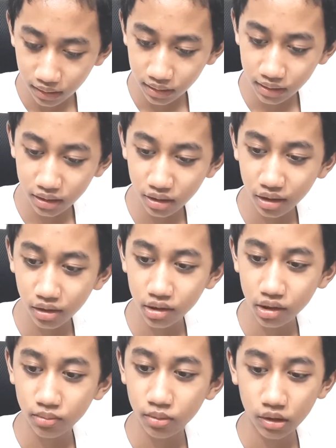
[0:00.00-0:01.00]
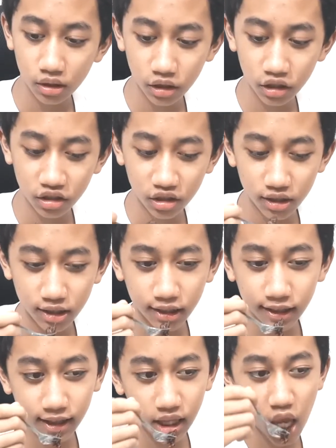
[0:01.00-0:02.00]
guess I could just put in a
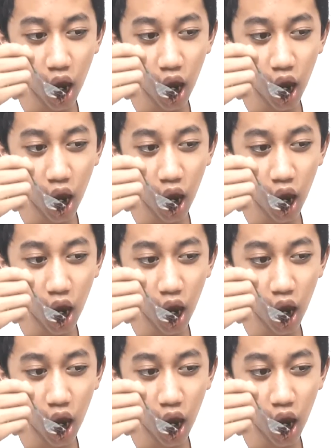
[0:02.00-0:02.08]
little.